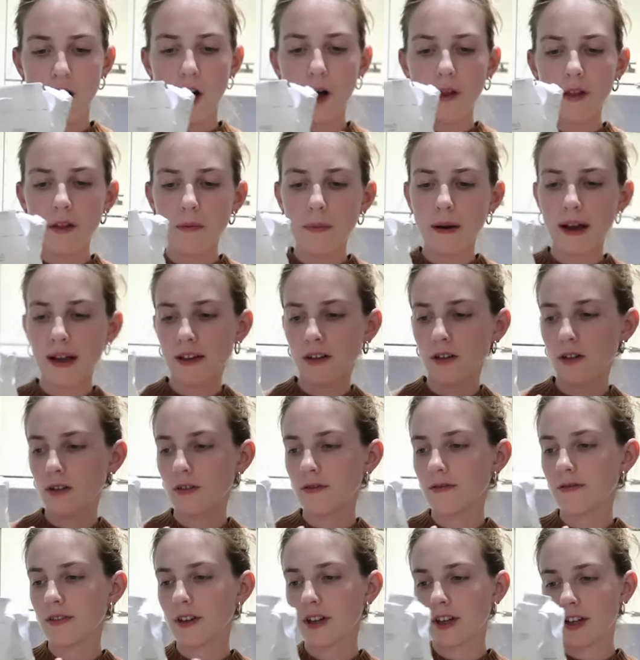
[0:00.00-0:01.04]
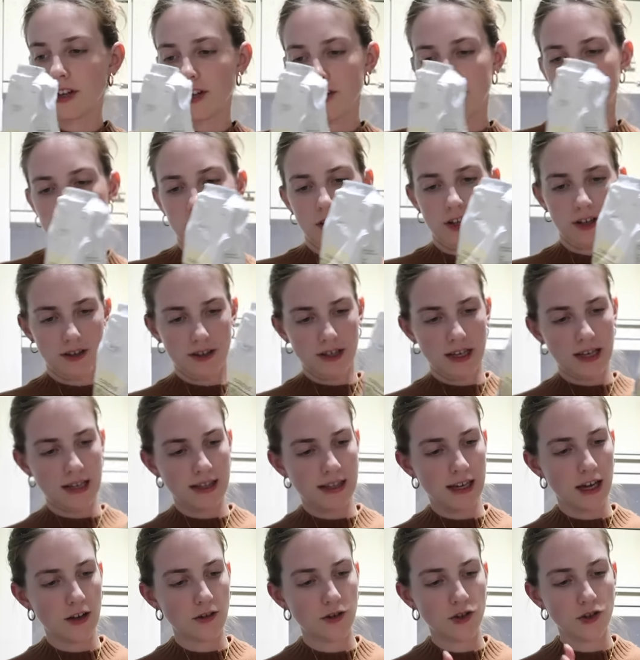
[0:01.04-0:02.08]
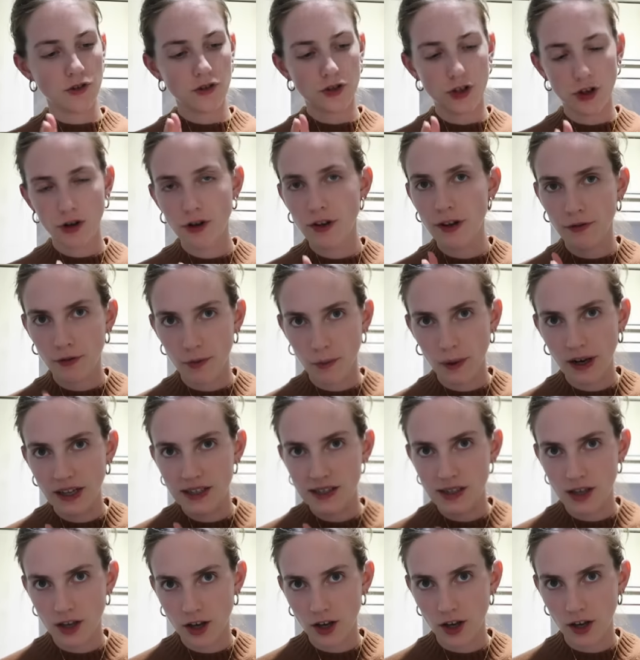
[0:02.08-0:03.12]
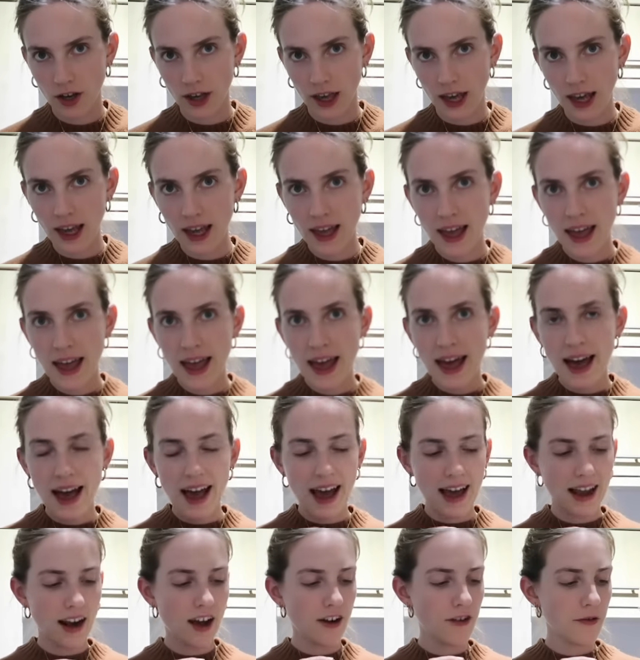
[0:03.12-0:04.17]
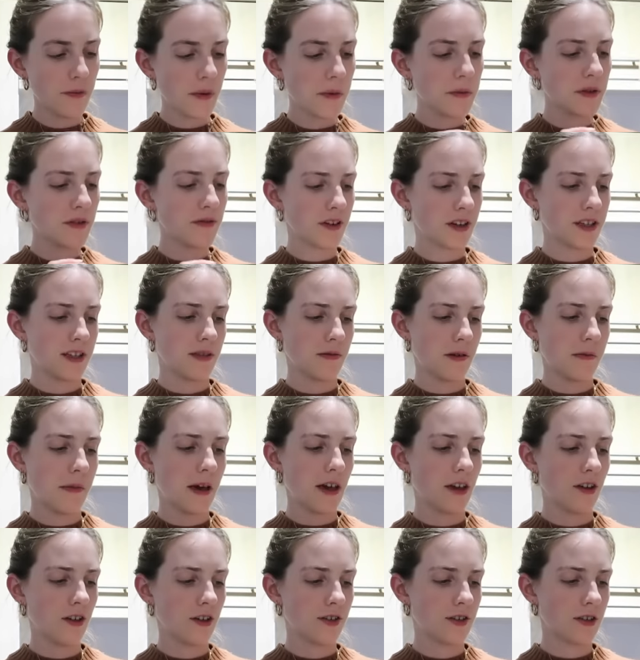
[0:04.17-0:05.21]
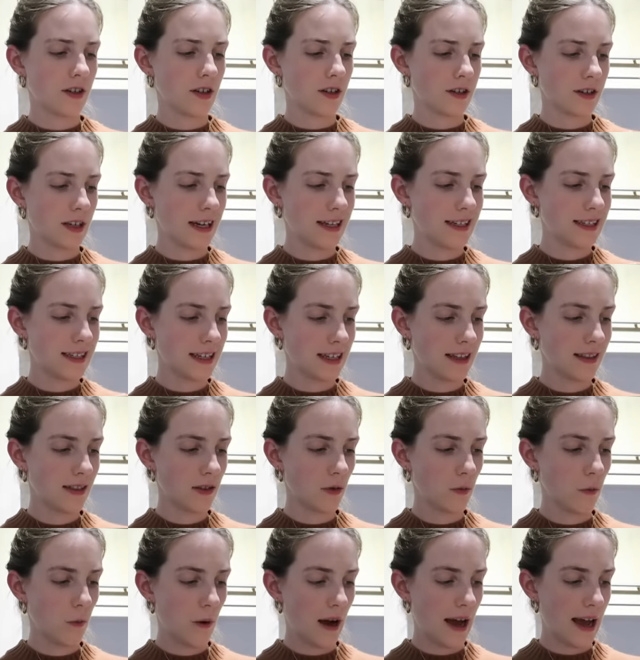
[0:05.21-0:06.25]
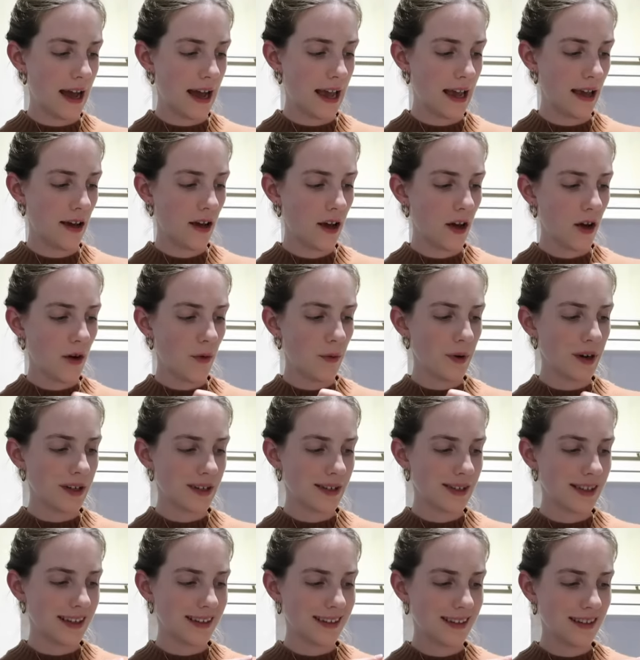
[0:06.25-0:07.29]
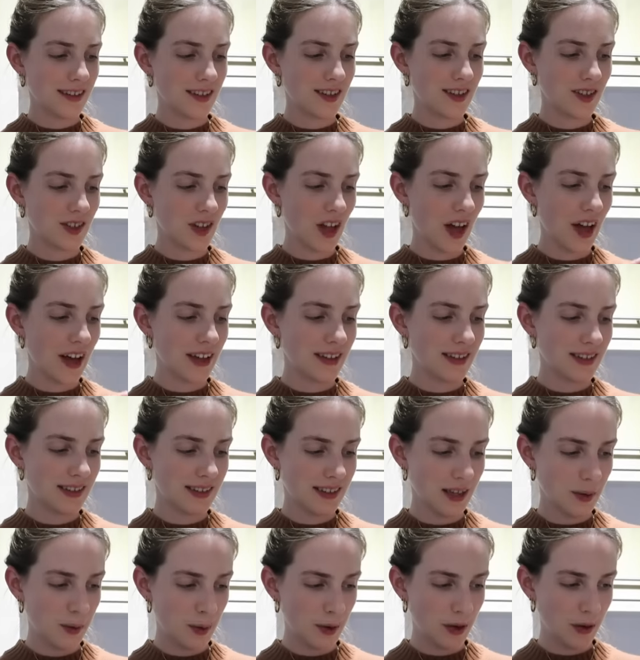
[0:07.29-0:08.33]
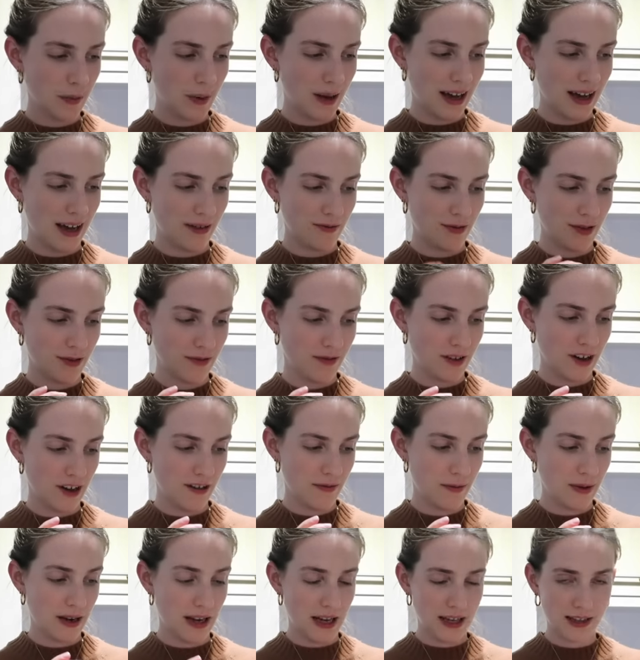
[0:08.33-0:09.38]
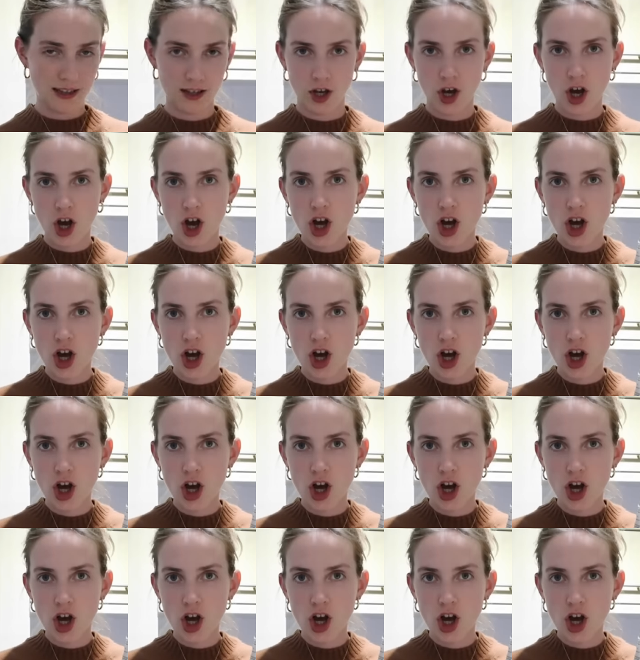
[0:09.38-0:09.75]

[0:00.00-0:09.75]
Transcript: On the back of couscous, it tells you two different ways to cook it. And I remember the first time I made couscous, I did the way where it says to stir and simmer in a pan for 5 minutes.